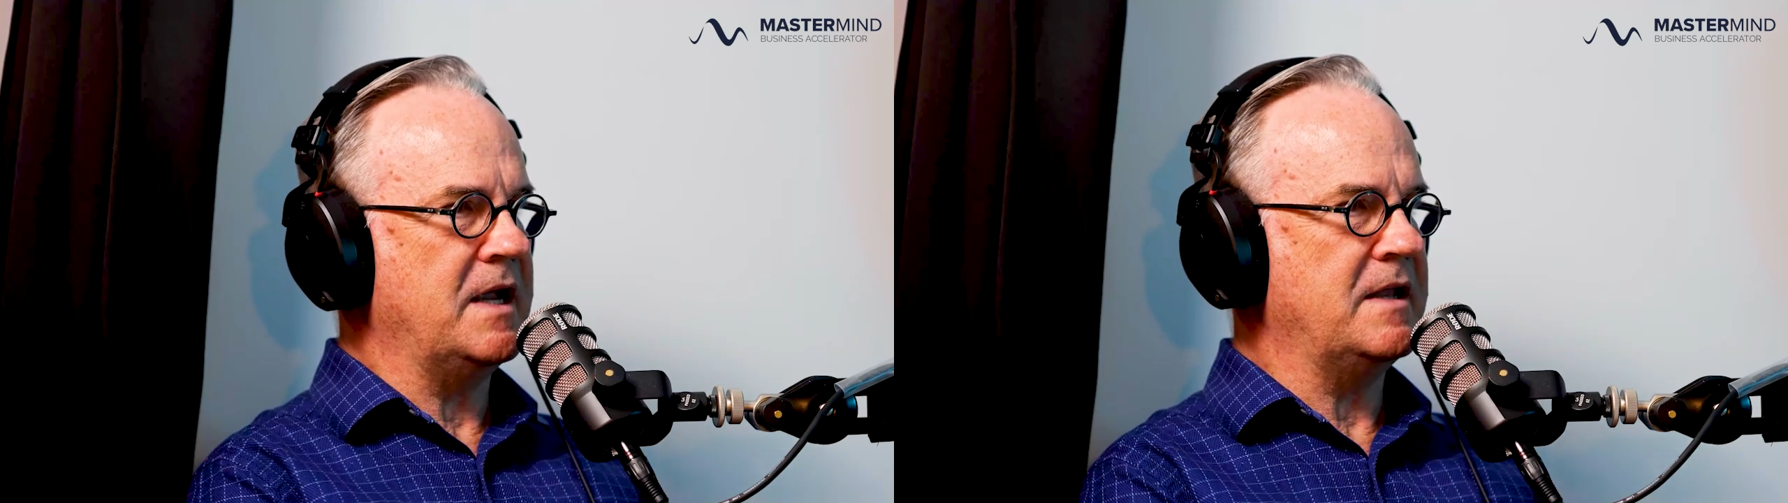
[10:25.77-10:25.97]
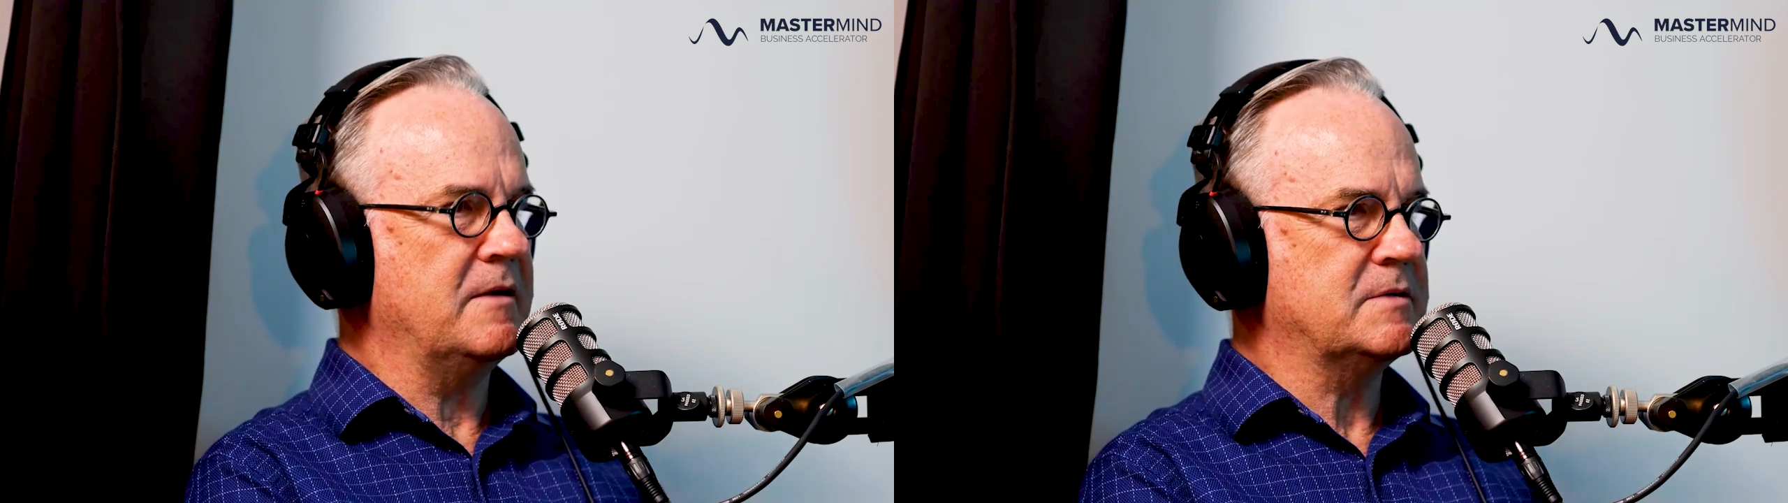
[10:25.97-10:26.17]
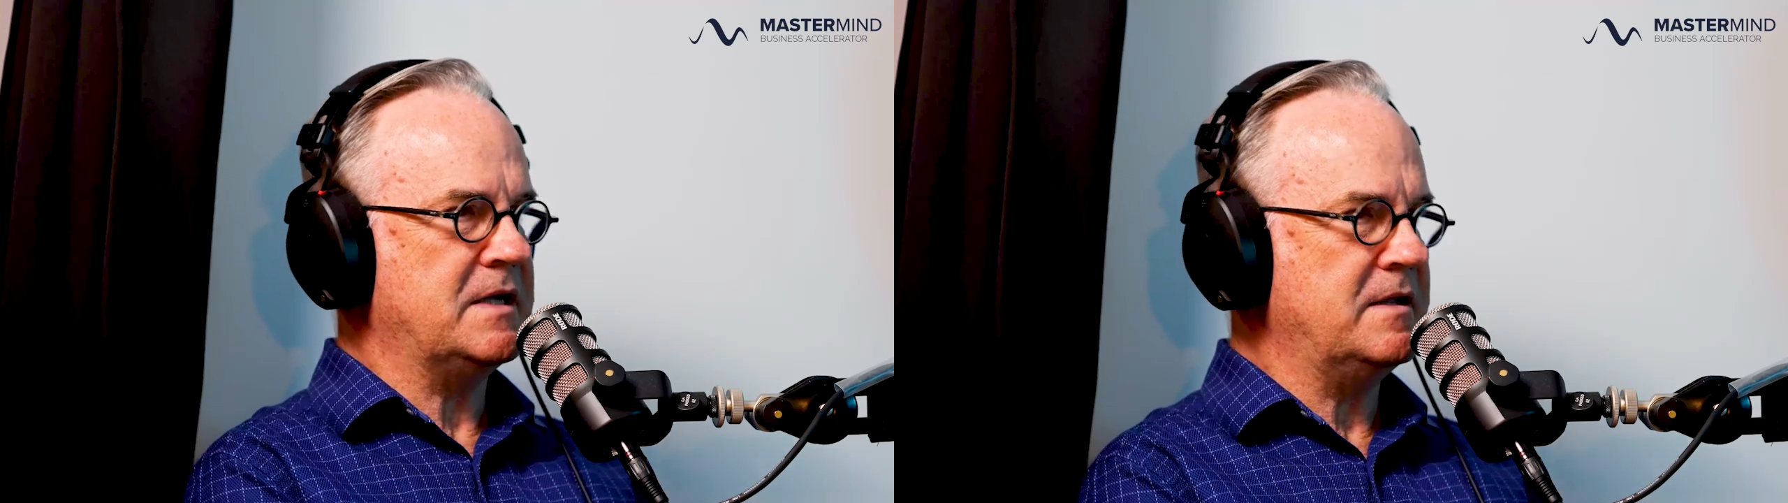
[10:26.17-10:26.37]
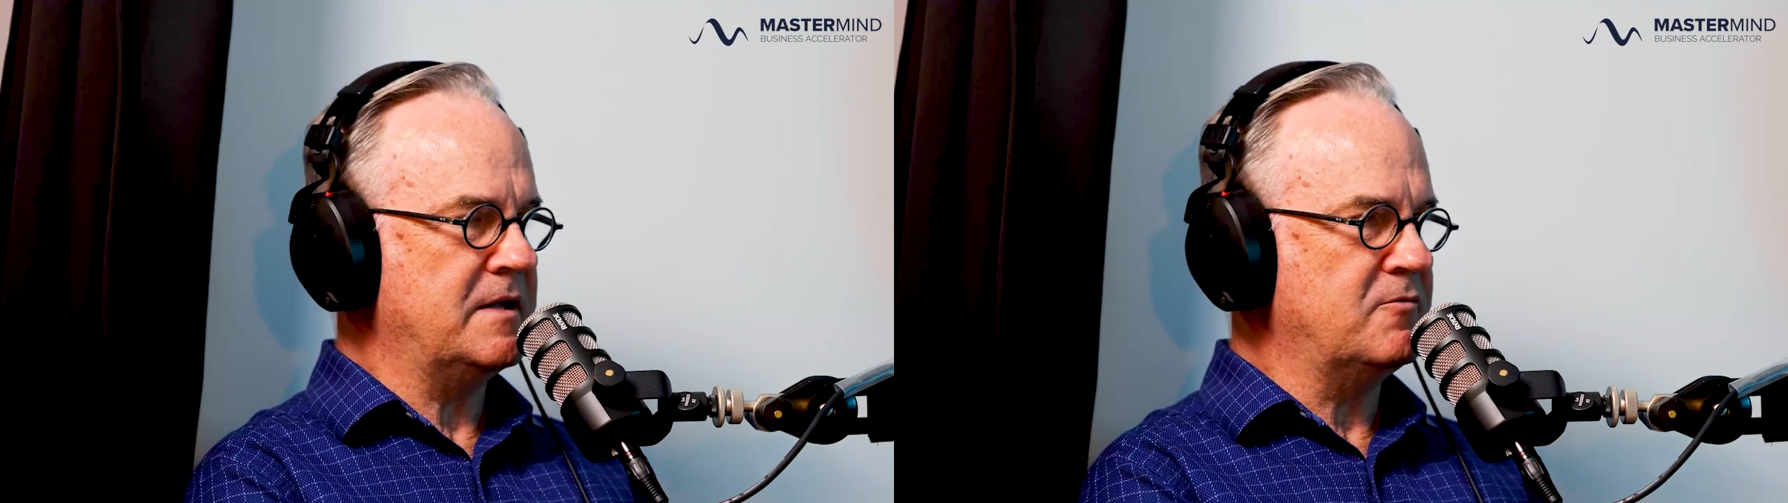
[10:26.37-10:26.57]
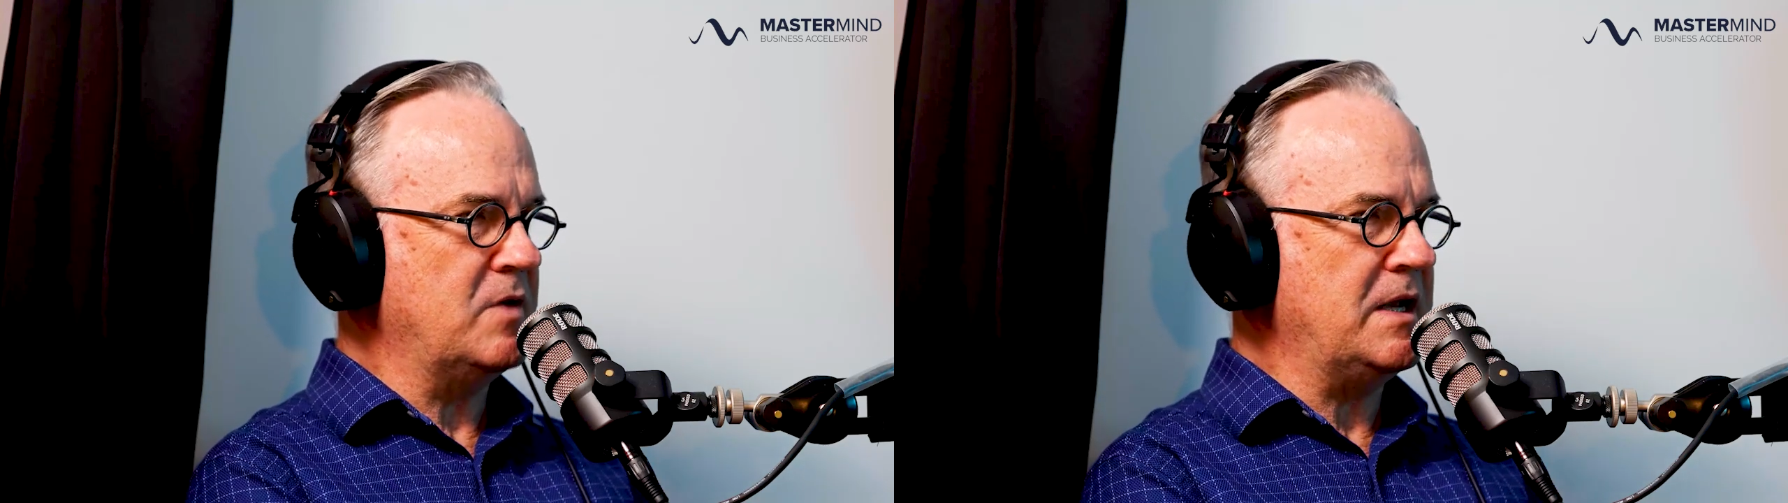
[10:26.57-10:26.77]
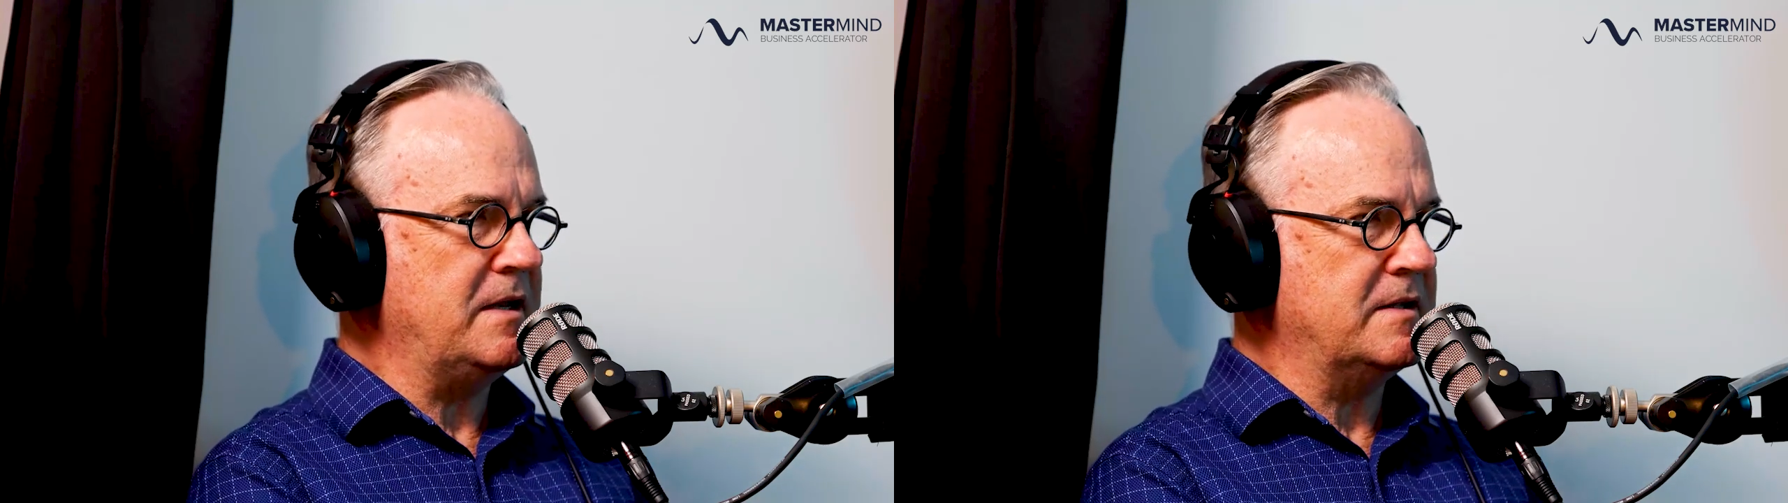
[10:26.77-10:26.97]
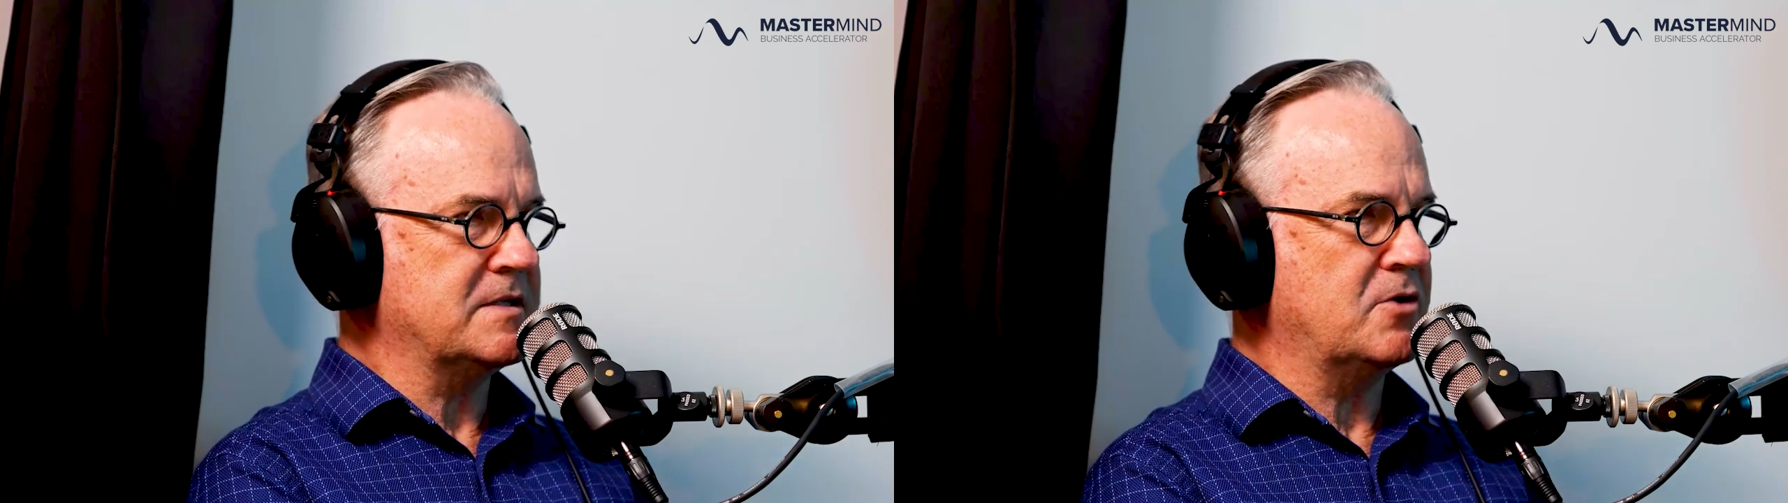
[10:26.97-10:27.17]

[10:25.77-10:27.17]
And they were saying that really there's